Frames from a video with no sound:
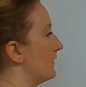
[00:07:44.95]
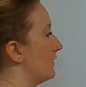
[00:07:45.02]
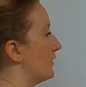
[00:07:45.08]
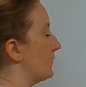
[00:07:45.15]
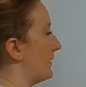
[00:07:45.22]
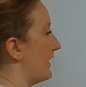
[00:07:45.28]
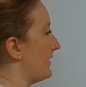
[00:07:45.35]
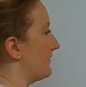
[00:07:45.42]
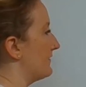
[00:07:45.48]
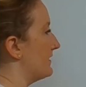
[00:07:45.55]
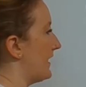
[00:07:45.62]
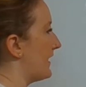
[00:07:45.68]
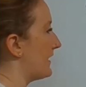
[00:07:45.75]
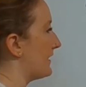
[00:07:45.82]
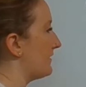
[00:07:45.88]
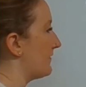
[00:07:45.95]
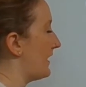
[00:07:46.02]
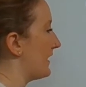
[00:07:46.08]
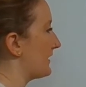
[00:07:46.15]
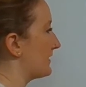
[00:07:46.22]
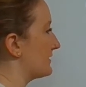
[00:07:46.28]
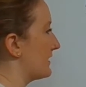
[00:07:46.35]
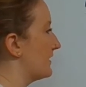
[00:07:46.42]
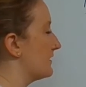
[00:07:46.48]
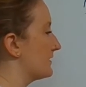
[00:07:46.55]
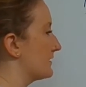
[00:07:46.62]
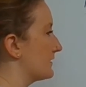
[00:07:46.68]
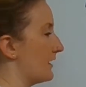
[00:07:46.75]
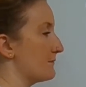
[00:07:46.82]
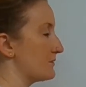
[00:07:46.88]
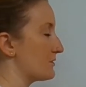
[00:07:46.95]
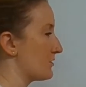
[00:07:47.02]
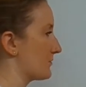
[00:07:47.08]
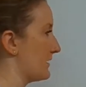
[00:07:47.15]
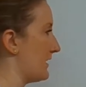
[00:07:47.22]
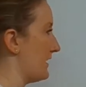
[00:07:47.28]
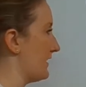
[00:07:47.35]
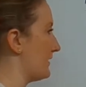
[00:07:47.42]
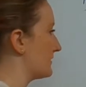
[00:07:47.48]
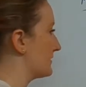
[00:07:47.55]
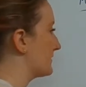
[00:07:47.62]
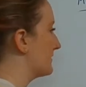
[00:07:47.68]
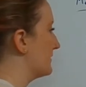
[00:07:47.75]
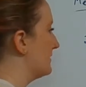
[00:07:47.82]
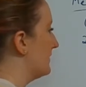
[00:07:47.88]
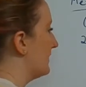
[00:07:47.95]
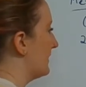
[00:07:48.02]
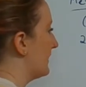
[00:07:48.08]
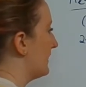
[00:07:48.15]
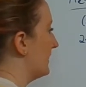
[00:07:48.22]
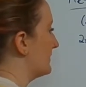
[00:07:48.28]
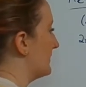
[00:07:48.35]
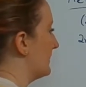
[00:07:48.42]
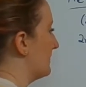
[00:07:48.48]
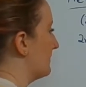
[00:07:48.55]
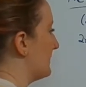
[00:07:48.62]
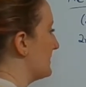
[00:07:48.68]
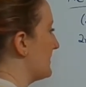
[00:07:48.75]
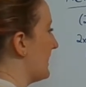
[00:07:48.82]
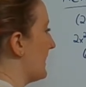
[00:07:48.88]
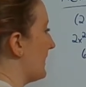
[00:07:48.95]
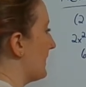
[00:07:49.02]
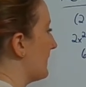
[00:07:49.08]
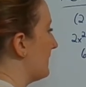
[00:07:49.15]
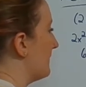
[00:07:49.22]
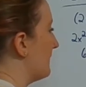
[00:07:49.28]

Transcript: We have negative x times 3x is going to be negative